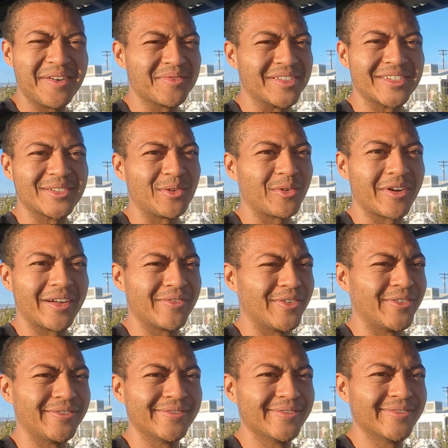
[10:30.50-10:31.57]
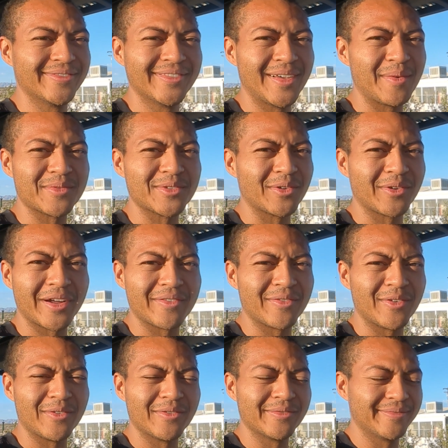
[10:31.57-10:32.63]
I'm just so grateful. I'm so
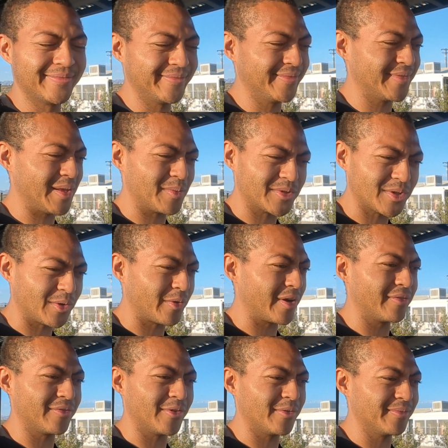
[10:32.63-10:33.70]
grateful. I'm so grateful.